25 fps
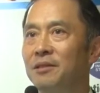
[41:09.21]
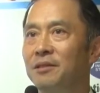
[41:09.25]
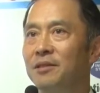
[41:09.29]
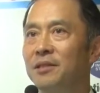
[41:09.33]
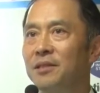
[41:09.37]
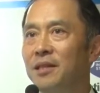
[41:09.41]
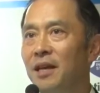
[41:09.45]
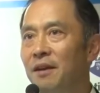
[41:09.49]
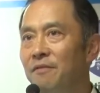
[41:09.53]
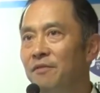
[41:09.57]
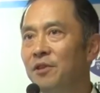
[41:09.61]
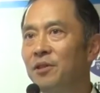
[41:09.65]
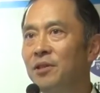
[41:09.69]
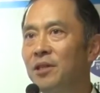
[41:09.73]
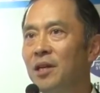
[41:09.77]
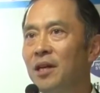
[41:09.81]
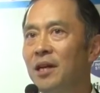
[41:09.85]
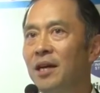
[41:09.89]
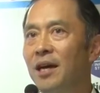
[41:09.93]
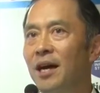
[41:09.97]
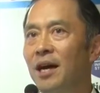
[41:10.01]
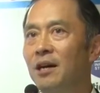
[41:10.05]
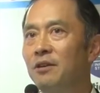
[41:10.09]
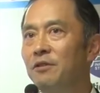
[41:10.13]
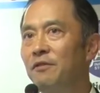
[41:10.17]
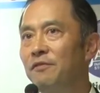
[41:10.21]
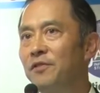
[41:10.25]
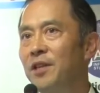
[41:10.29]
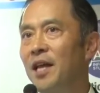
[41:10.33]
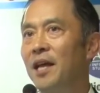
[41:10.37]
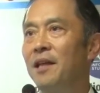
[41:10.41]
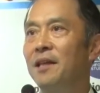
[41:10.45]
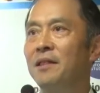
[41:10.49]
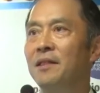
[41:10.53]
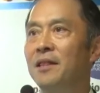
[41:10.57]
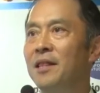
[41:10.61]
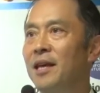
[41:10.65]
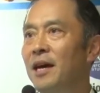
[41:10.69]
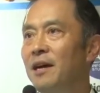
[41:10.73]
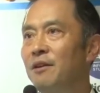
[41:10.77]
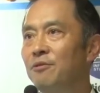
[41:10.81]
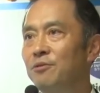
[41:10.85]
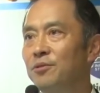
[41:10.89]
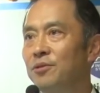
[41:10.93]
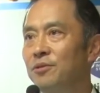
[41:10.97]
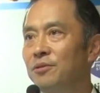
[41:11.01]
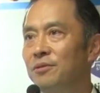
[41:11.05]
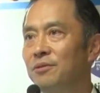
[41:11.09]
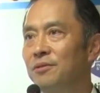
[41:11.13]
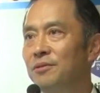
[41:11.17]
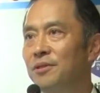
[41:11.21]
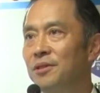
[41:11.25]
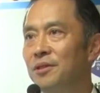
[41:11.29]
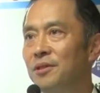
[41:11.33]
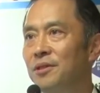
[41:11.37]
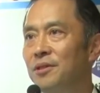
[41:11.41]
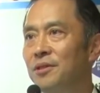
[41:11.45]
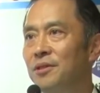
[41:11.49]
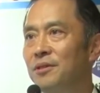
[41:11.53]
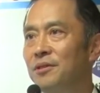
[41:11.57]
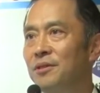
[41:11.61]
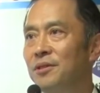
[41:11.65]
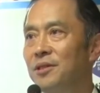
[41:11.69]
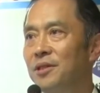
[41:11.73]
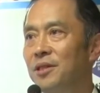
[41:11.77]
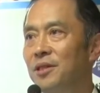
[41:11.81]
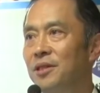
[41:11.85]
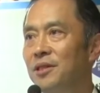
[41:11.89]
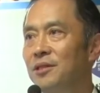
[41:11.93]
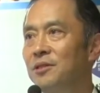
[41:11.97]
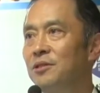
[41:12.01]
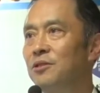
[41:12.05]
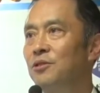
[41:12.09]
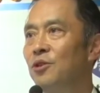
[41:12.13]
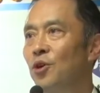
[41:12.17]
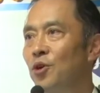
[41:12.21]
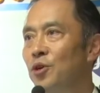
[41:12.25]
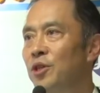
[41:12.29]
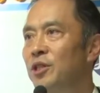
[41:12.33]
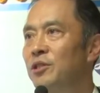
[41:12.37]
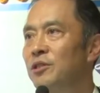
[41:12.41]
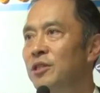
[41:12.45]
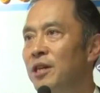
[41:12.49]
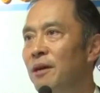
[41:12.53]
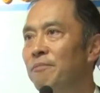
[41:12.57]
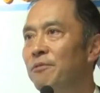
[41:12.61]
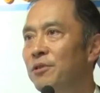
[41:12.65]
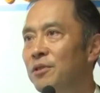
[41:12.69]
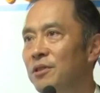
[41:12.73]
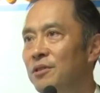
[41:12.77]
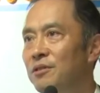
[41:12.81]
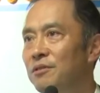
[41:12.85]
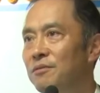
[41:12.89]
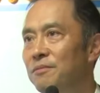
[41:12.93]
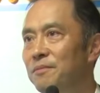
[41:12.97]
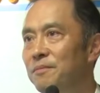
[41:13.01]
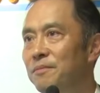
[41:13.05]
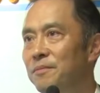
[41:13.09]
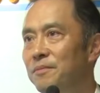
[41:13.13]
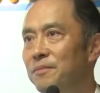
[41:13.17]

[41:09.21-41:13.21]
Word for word: Seven out of 10,000 is learning Japanese.